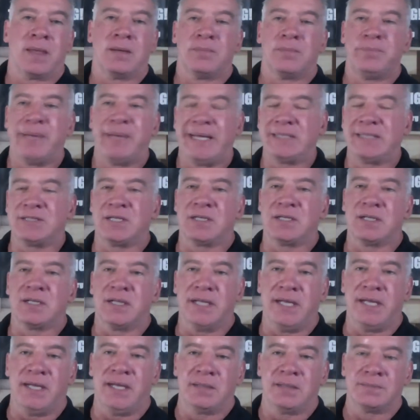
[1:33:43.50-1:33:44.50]

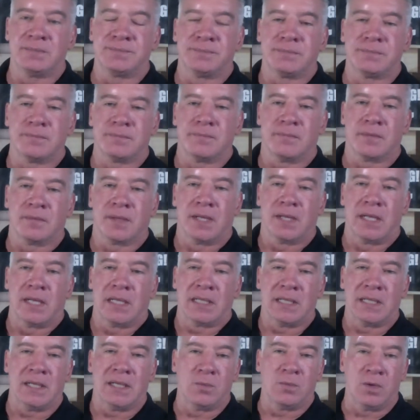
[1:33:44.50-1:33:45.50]
basically,
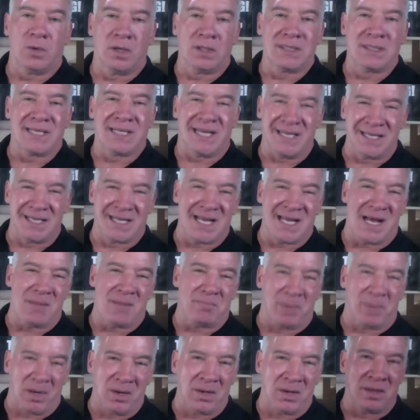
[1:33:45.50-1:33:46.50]
Lynn Wood kind of got
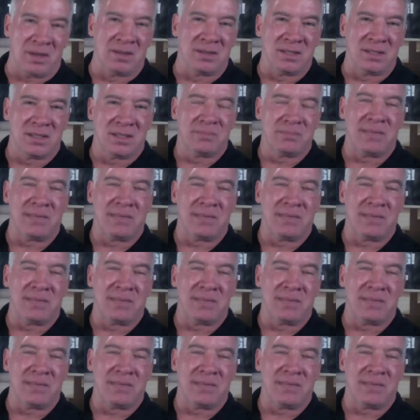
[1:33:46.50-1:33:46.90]
burned